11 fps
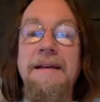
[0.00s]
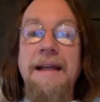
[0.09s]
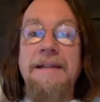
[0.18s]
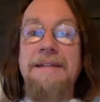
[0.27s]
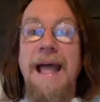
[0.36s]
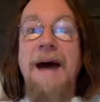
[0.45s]

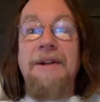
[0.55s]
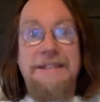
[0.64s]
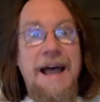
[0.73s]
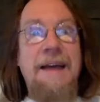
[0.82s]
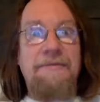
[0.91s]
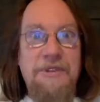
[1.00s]
It's
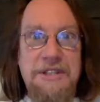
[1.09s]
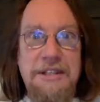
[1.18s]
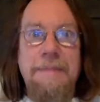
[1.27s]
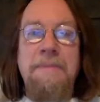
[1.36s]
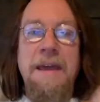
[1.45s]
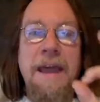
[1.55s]
time for
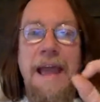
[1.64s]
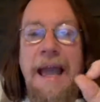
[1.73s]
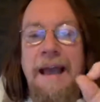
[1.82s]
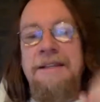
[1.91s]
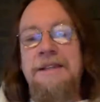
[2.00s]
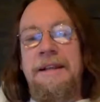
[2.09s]
sleeping.
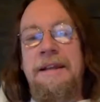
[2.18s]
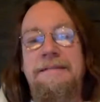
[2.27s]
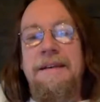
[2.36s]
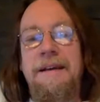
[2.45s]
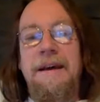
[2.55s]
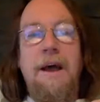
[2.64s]

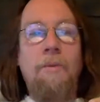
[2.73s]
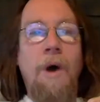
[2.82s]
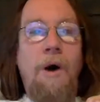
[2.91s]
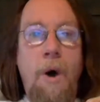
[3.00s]
Excellent. Well,